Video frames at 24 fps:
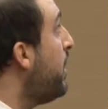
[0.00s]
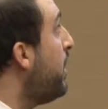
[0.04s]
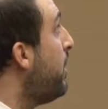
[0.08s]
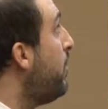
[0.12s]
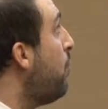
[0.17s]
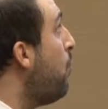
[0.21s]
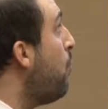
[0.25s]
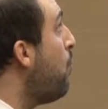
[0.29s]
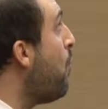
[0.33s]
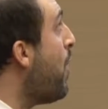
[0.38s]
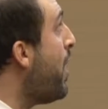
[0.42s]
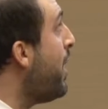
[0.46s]
there
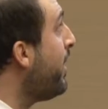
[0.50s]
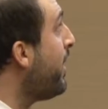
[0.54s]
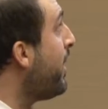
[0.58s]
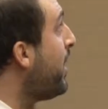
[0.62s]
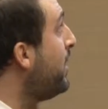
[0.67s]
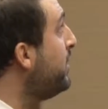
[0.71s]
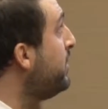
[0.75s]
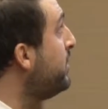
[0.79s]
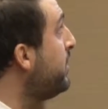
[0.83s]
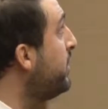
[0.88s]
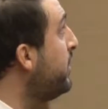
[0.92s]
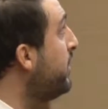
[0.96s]
are
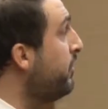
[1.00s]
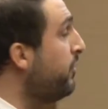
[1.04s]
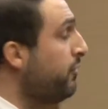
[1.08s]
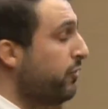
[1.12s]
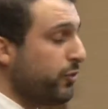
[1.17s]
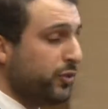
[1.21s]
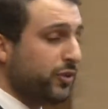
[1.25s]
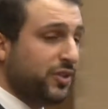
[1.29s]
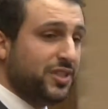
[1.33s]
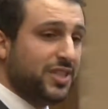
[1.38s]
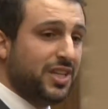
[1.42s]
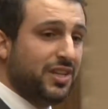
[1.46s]

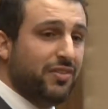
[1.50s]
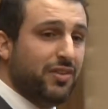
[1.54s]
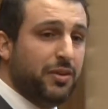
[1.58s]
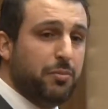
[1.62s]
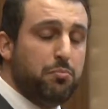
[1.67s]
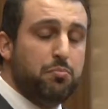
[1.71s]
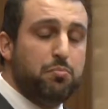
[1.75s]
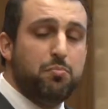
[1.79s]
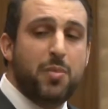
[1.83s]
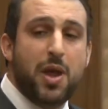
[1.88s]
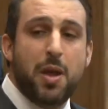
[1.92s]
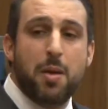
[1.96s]

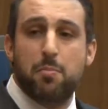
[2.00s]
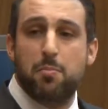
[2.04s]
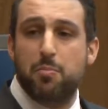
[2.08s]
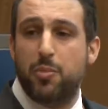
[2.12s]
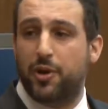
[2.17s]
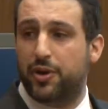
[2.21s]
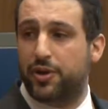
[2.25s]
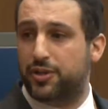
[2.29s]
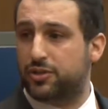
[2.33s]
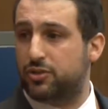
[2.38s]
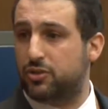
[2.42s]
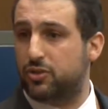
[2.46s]
147
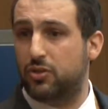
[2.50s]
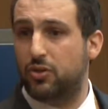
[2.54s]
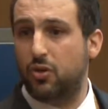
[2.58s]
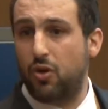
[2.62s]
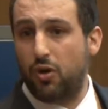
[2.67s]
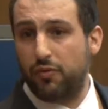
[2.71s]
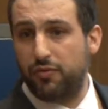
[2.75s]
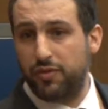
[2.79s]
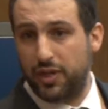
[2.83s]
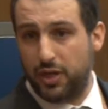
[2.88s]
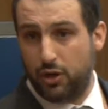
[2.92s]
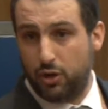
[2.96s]
members
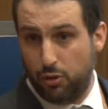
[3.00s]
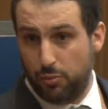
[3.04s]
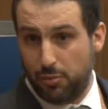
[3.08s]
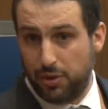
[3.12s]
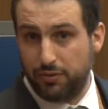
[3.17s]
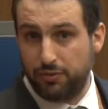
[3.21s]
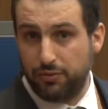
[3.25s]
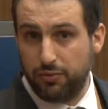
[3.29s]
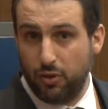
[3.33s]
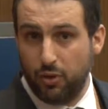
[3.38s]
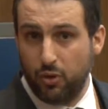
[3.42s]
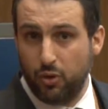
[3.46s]
of the
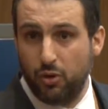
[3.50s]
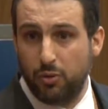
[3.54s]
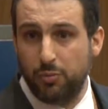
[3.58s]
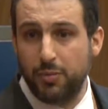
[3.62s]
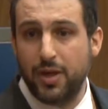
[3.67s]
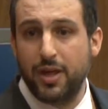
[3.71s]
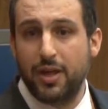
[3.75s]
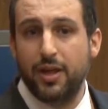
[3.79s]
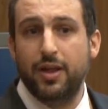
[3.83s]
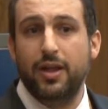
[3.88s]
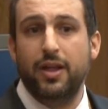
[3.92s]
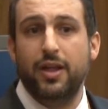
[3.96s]
global forum,
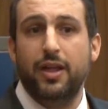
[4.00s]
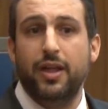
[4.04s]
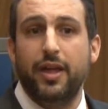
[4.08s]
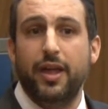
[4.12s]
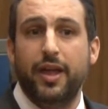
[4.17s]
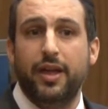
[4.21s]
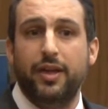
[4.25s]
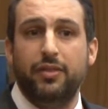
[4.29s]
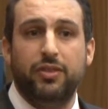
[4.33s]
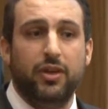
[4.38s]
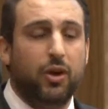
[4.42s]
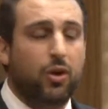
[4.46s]

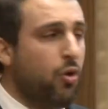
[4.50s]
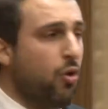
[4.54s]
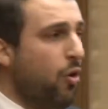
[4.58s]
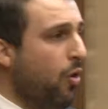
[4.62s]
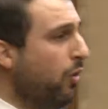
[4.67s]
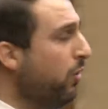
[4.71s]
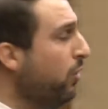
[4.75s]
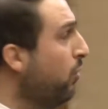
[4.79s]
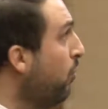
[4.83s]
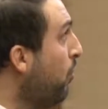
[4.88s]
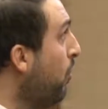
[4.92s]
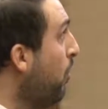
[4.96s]
and the
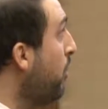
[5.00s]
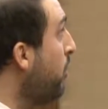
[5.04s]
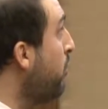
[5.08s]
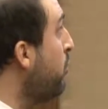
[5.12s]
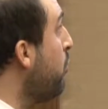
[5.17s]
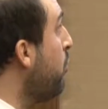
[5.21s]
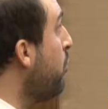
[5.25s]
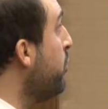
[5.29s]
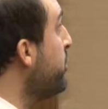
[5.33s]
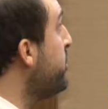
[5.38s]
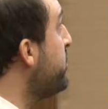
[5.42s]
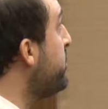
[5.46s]
whole
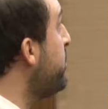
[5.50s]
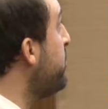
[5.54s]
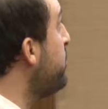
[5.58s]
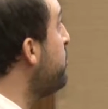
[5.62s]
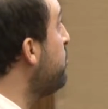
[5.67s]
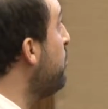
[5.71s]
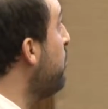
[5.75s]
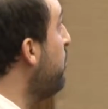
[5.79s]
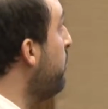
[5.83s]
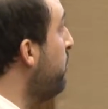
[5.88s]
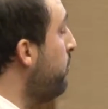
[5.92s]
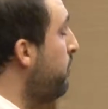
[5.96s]
world
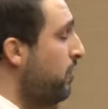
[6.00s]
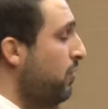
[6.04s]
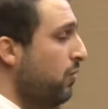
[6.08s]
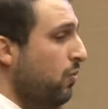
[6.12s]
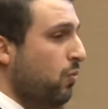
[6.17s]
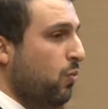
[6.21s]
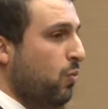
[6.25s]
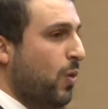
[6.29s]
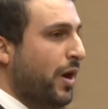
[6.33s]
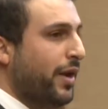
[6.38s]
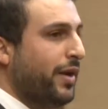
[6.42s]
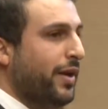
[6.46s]
consists of
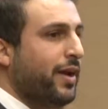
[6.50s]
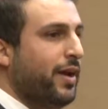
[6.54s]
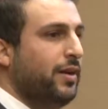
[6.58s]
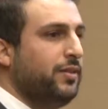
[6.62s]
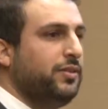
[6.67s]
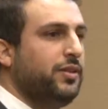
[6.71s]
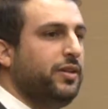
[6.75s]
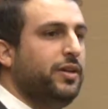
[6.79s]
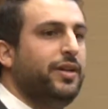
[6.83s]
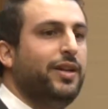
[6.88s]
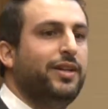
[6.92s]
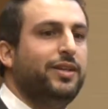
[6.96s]

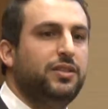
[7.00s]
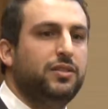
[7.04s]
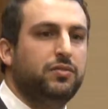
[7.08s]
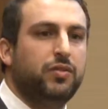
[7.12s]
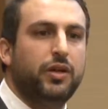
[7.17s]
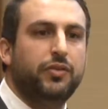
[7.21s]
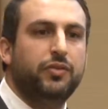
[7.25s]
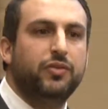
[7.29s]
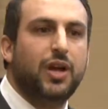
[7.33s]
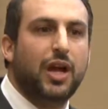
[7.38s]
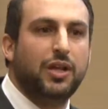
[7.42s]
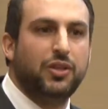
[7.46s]

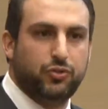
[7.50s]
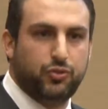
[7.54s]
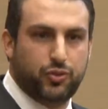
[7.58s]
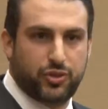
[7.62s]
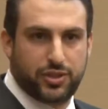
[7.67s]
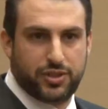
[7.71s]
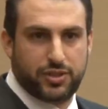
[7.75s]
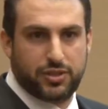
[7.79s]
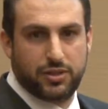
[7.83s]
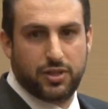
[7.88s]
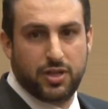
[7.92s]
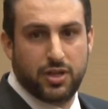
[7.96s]
195
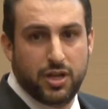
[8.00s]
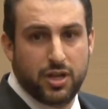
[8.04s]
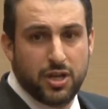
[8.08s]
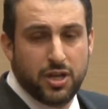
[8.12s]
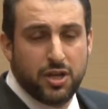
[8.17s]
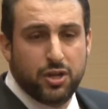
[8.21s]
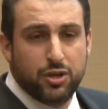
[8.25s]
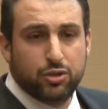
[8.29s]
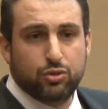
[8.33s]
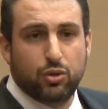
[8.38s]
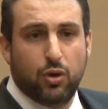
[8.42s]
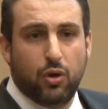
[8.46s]
countries.
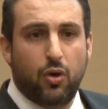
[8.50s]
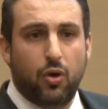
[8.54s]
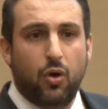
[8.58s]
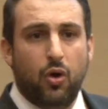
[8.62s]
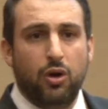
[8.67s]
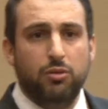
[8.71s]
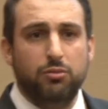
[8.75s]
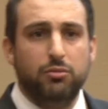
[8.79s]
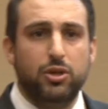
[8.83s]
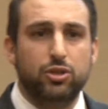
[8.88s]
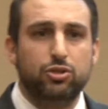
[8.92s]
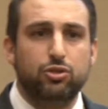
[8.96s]
So
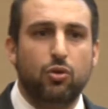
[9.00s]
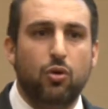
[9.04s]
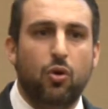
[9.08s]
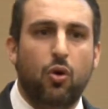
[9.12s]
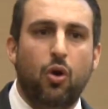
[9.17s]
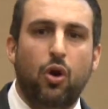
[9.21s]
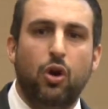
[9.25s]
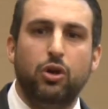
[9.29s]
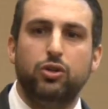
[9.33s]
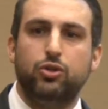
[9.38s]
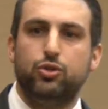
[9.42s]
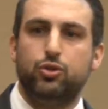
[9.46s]
almost
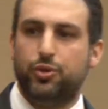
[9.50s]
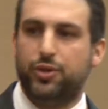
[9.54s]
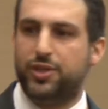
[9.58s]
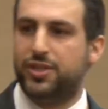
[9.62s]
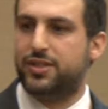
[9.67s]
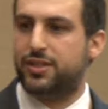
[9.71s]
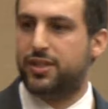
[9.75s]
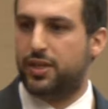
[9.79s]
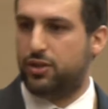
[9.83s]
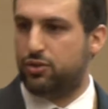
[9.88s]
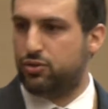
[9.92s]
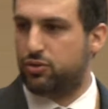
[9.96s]
all
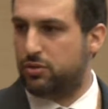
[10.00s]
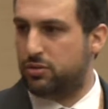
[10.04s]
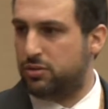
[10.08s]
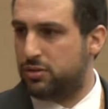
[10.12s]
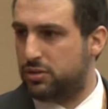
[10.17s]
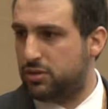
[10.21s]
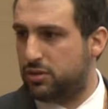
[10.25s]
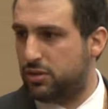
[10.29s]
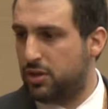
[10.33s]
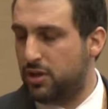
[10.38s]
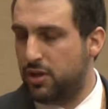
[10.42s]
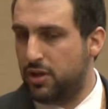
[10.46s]

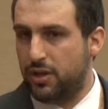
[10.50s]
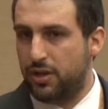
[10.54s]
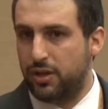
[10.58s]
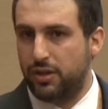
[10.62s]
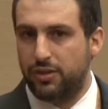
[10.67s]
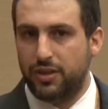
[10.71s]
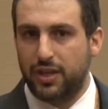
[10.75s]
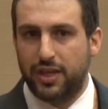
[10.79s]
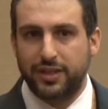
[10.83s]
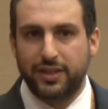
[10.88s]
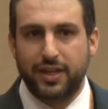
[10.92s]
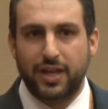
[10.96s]
jurisdictions
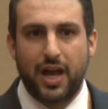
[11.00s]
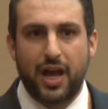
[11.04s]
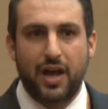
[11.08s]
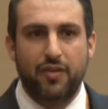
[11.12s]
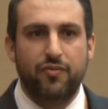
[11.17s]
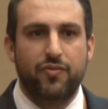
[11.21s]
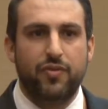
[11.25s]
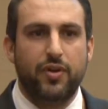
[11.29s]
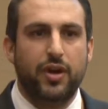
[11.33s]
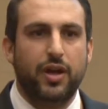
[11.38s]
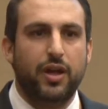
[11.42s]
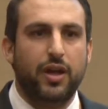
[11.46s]
that
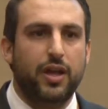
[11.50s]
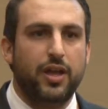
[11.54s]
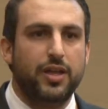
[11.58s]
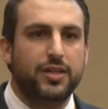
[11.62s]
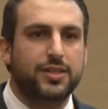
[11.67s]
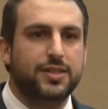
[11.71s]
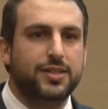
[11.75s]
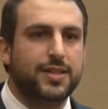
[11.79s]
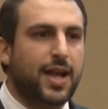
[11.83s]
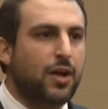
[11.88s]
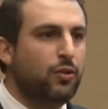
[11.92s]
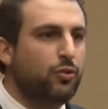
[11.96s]
have
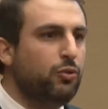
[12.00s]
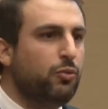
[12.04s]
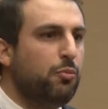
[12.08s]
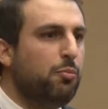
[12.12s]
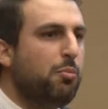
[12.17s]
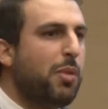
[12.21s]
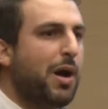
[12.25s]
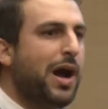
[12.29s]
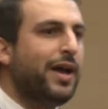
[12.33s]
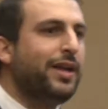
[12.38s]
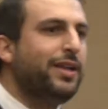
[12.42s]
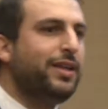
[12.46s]
a
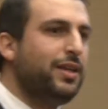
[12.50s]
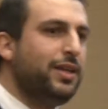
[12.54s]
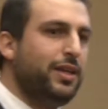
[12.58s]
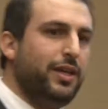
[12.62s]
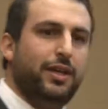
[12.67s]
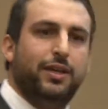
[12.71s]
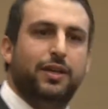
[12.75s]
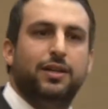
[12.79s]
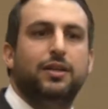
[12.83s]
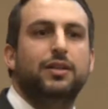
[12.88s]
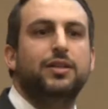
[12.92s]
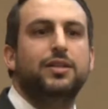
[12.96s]
sound
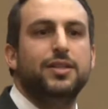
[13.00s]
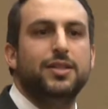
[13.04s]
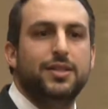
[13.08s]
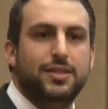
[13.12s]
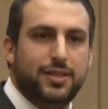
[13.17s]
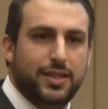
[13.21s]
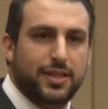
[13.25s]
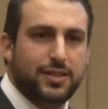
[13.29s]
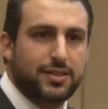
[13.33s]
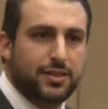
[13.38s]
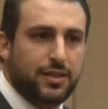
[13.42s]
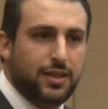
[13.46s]
banking
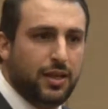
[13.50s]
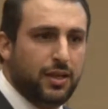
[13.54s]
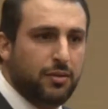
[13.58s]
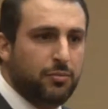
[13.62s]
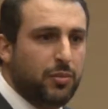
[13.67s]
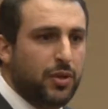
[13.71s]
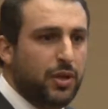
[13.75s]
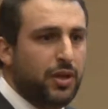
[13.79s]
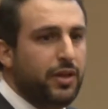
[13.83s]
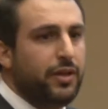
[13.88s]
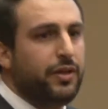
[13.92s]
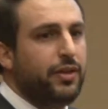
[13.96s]

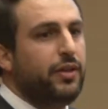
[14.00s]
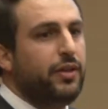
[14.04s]
system,